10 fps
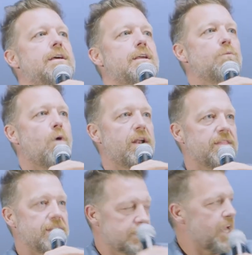he
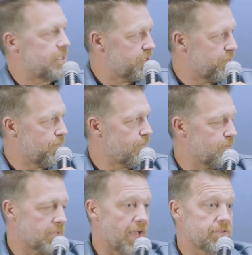wanted the intention from
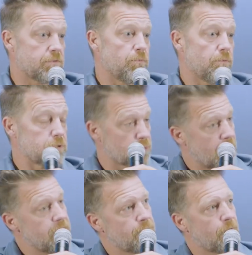those guys. So we were
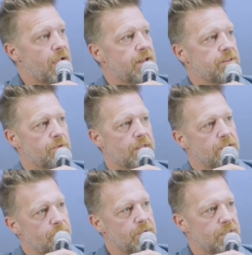training Brad and they're like,
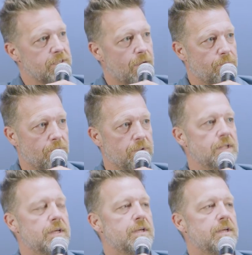you know, we need a double.